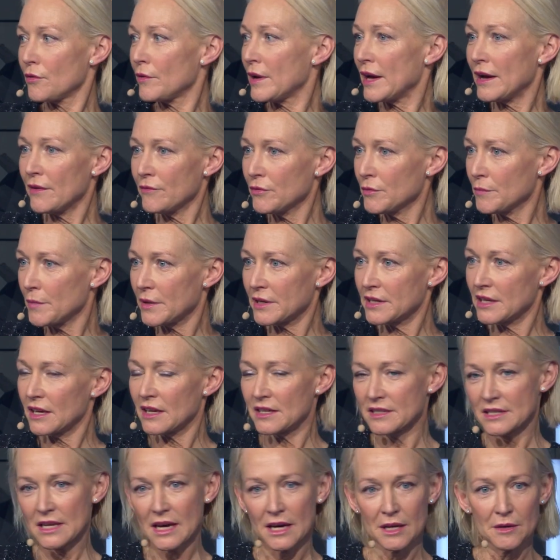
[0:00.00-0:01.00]
Everybody
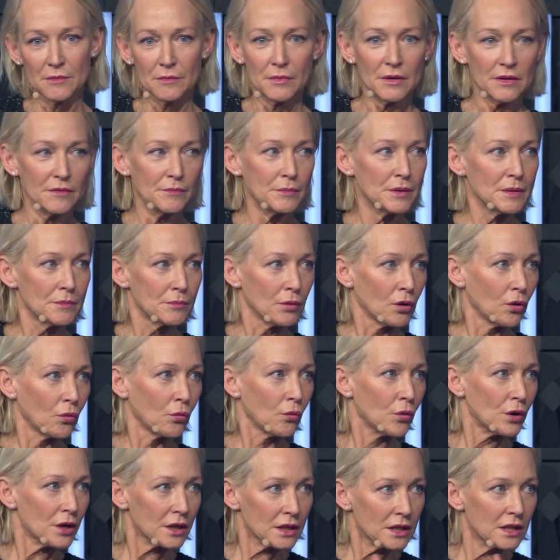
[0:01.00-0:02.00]
has had people
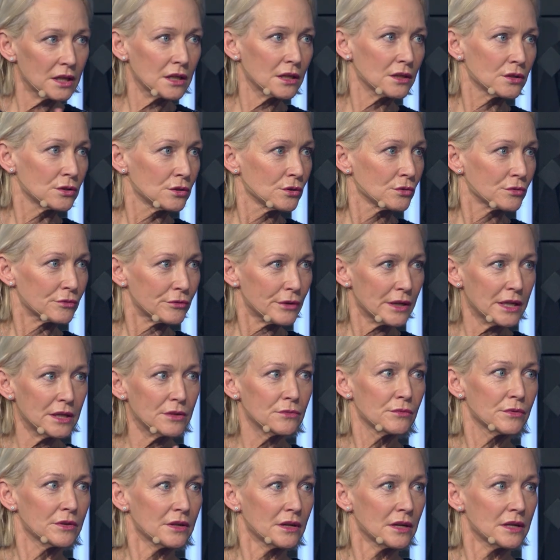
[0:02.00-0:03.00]
working in
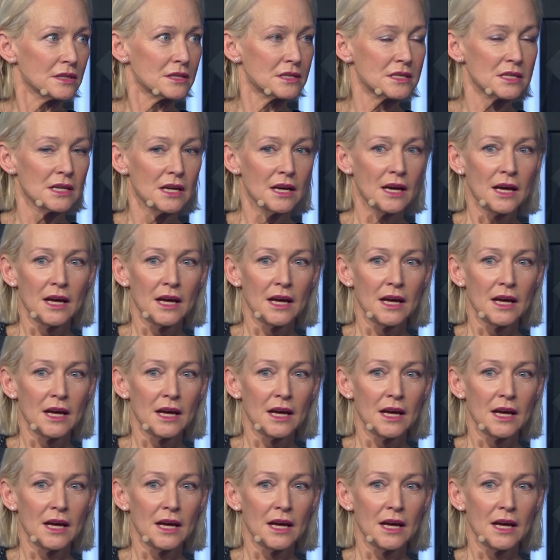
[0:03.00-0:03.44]
Ukraine with us.